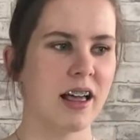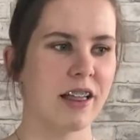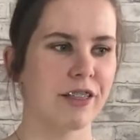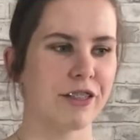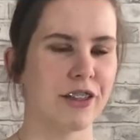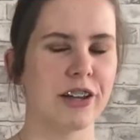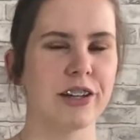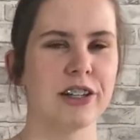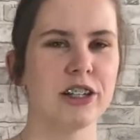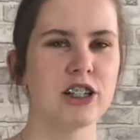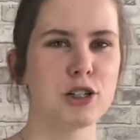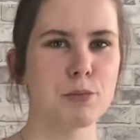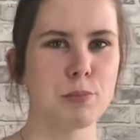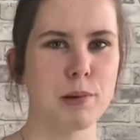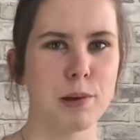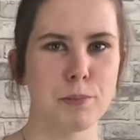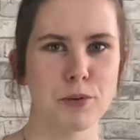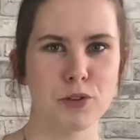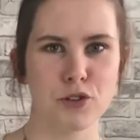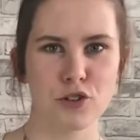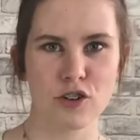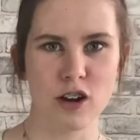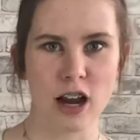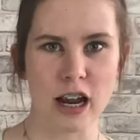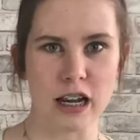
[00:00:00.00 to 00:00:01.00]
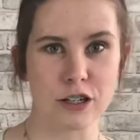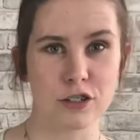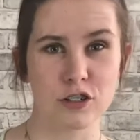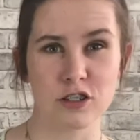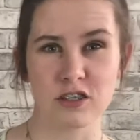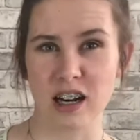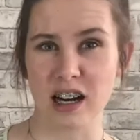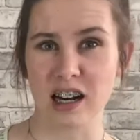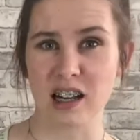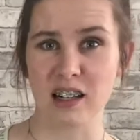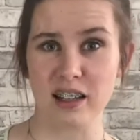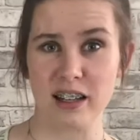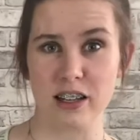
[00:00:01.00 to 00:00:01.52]
they need to be portrayed
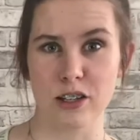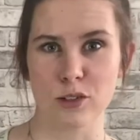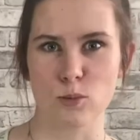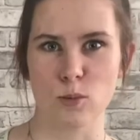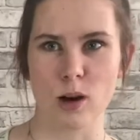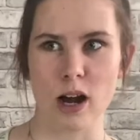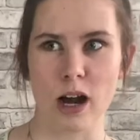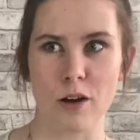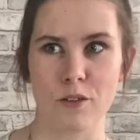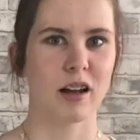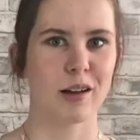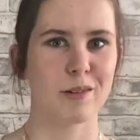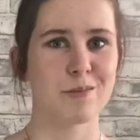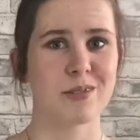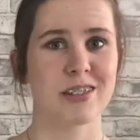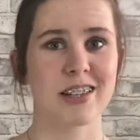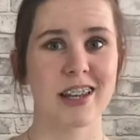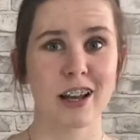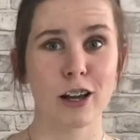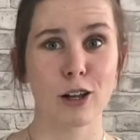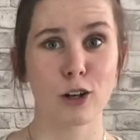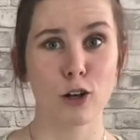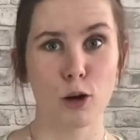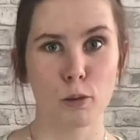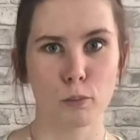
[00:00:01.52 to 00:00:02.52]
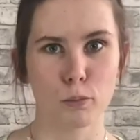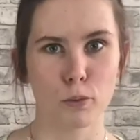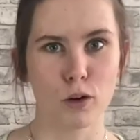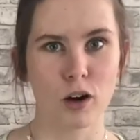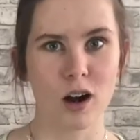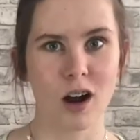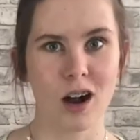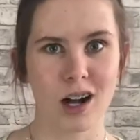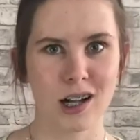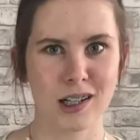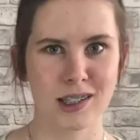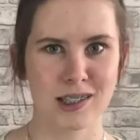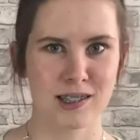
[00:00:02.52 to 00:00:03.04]
correctly as well. I'm seeing a lot more
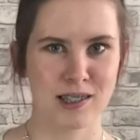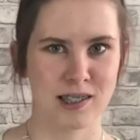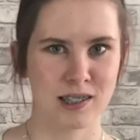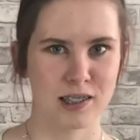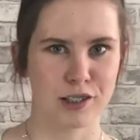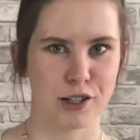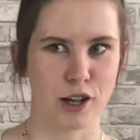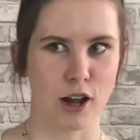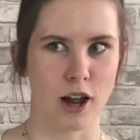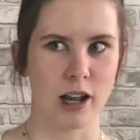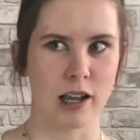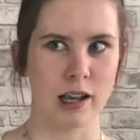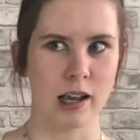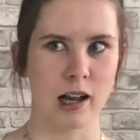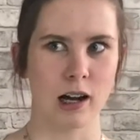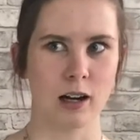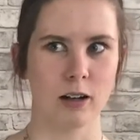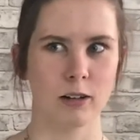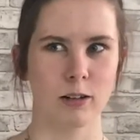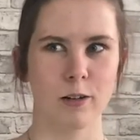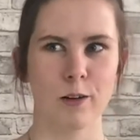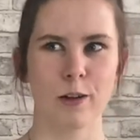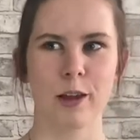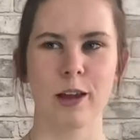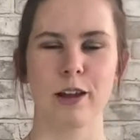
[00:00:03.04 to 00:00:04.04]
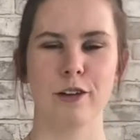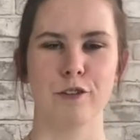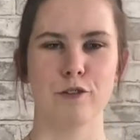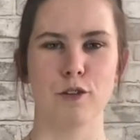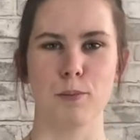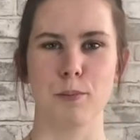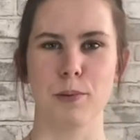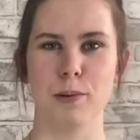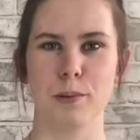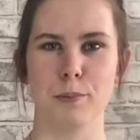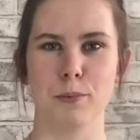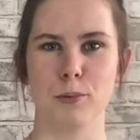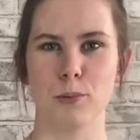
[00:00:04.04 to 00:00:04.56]
castings going out looking for
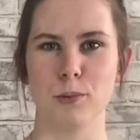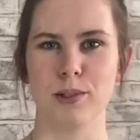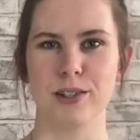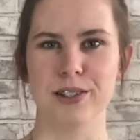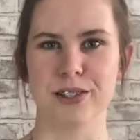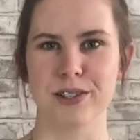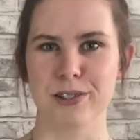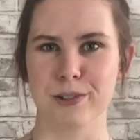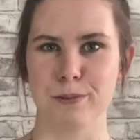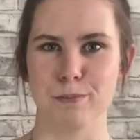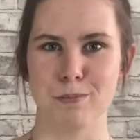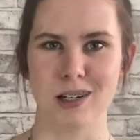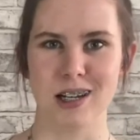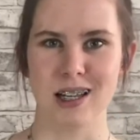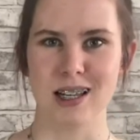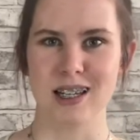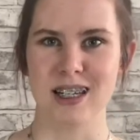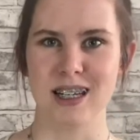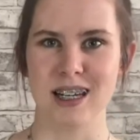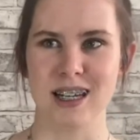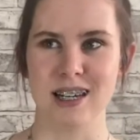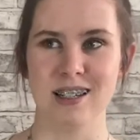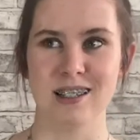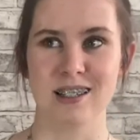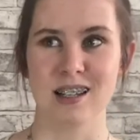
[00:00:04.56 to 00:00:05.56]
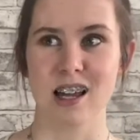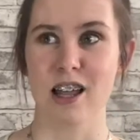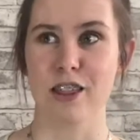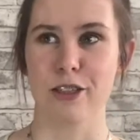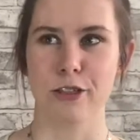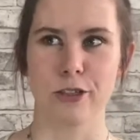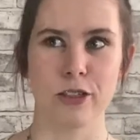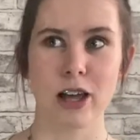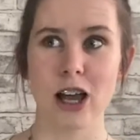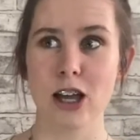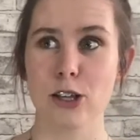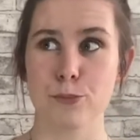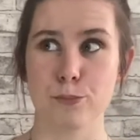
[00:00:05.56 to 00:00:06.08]
people with disabilities, and
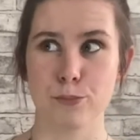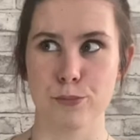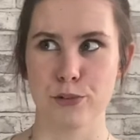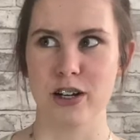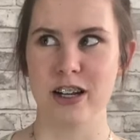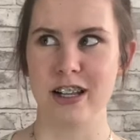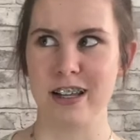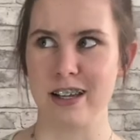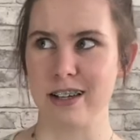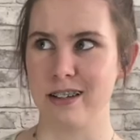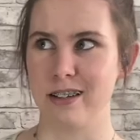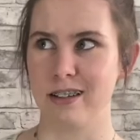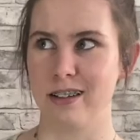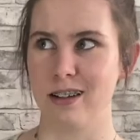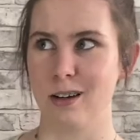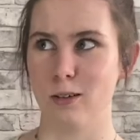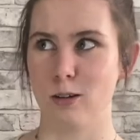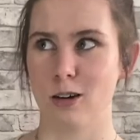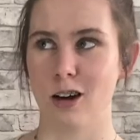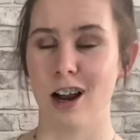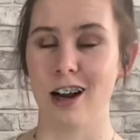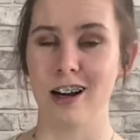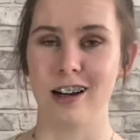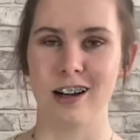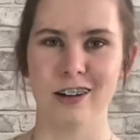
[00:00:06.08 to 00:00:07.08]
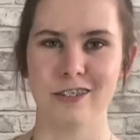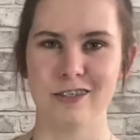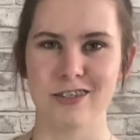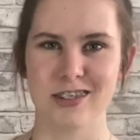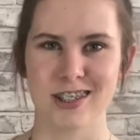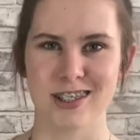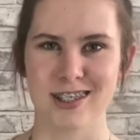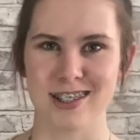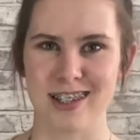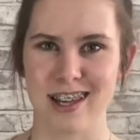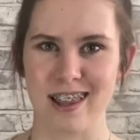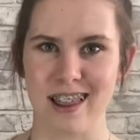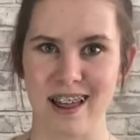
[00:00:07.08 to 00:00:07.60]
that's brilliant. I love to
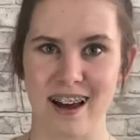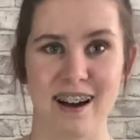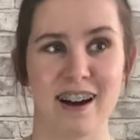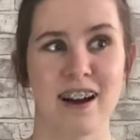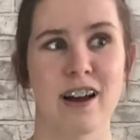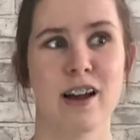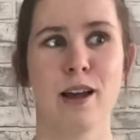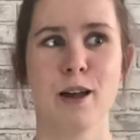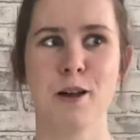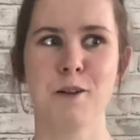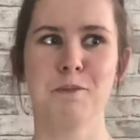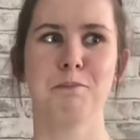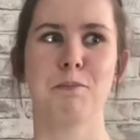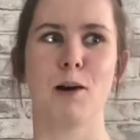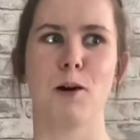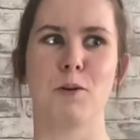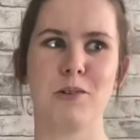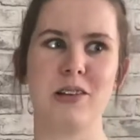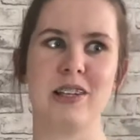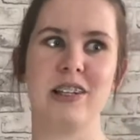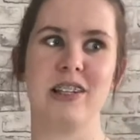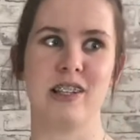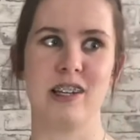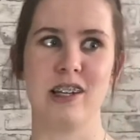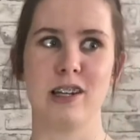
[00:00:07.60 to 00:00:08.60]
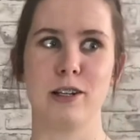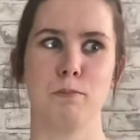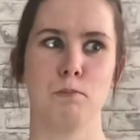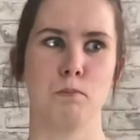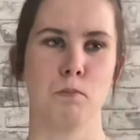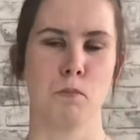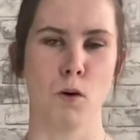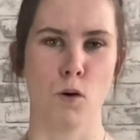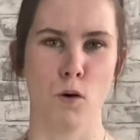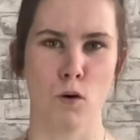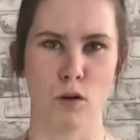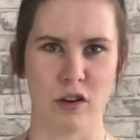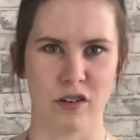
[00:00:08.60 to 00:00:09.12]
see that. But we need
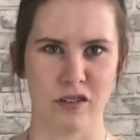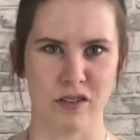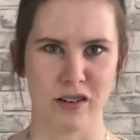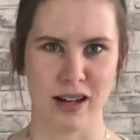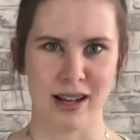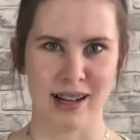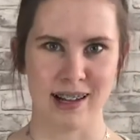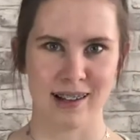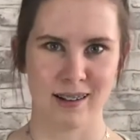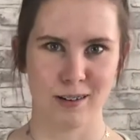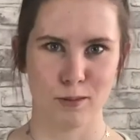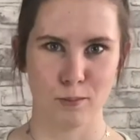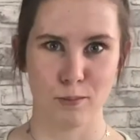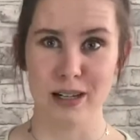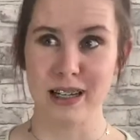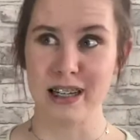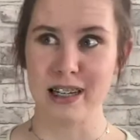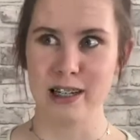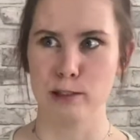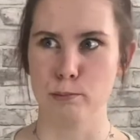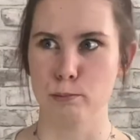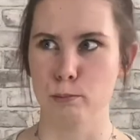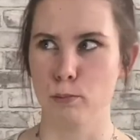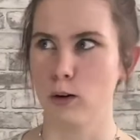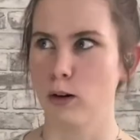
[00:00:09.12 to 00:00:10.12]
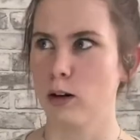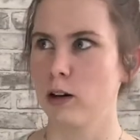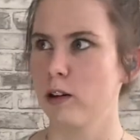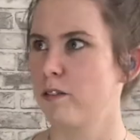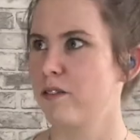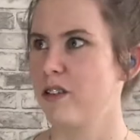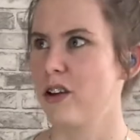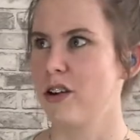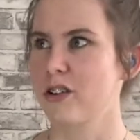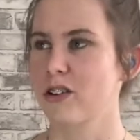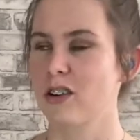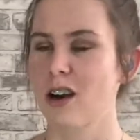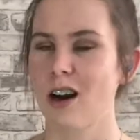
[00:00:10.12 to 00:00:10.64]
more of it. We need more of
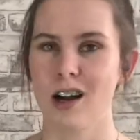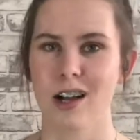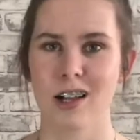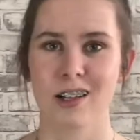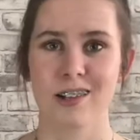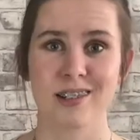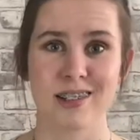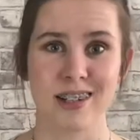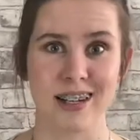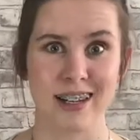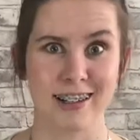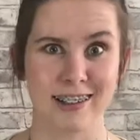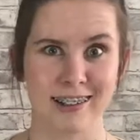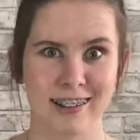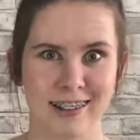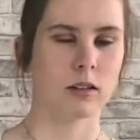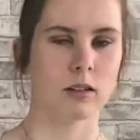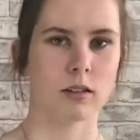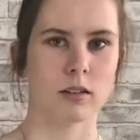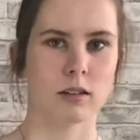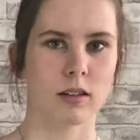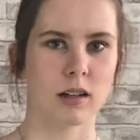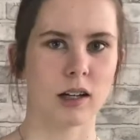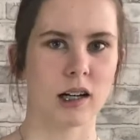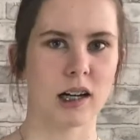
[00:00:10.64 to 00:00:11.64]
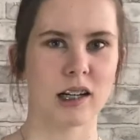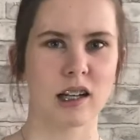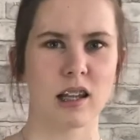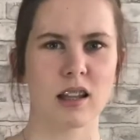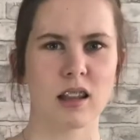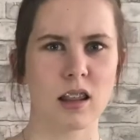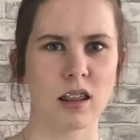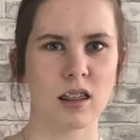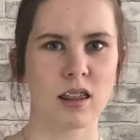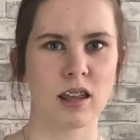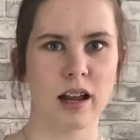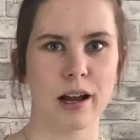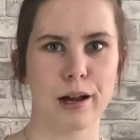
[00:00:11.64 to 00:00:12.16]
those castings.
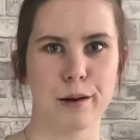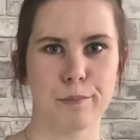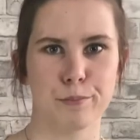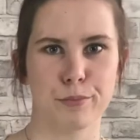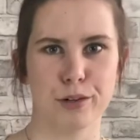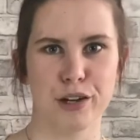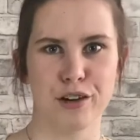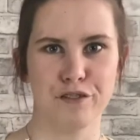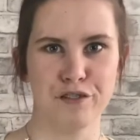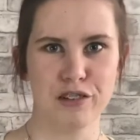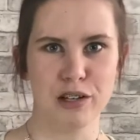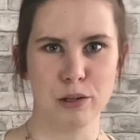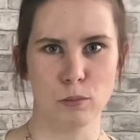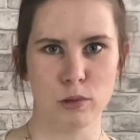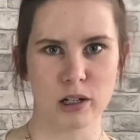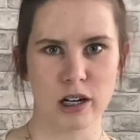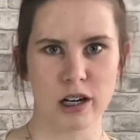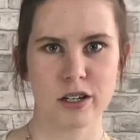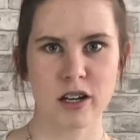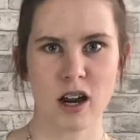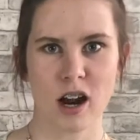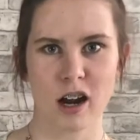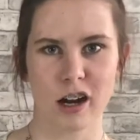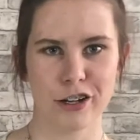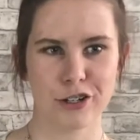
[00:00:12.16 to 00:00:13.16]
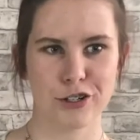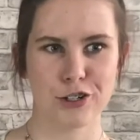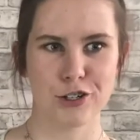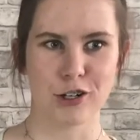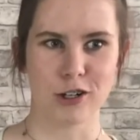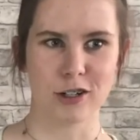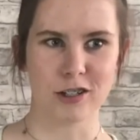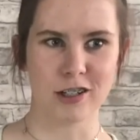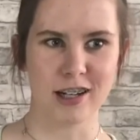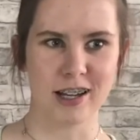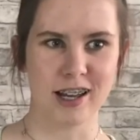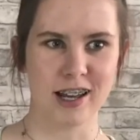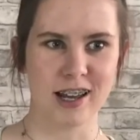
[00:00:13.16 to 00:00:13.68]
Another thing I briefly want to touch
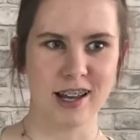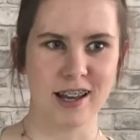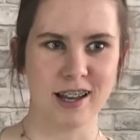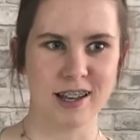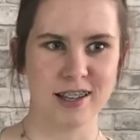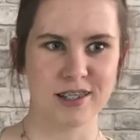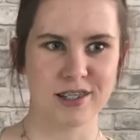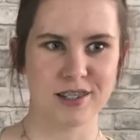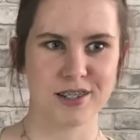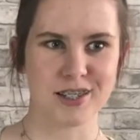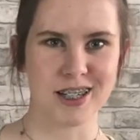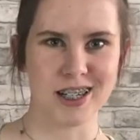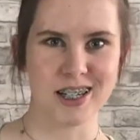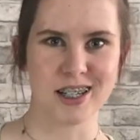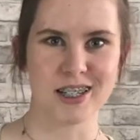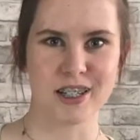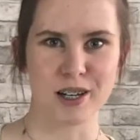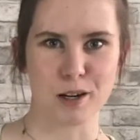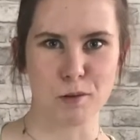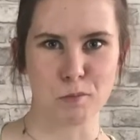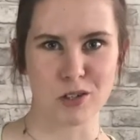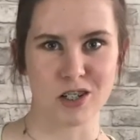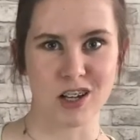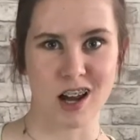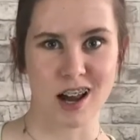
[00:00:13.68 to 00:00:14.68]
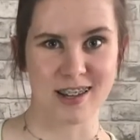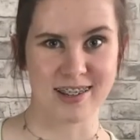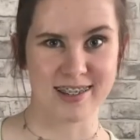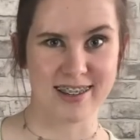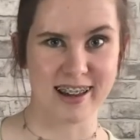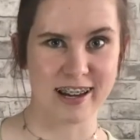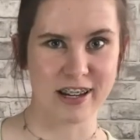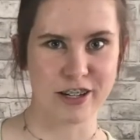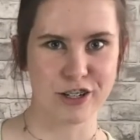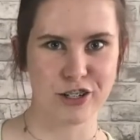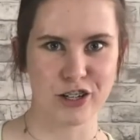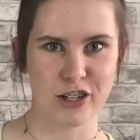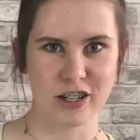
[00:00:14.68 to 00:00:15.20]
on is
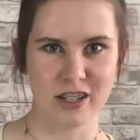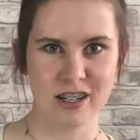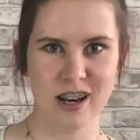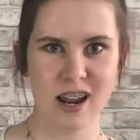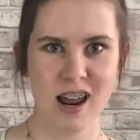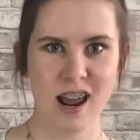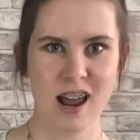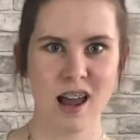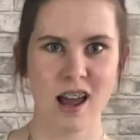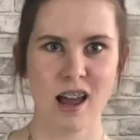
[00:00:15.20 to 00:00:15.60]
destigmatization.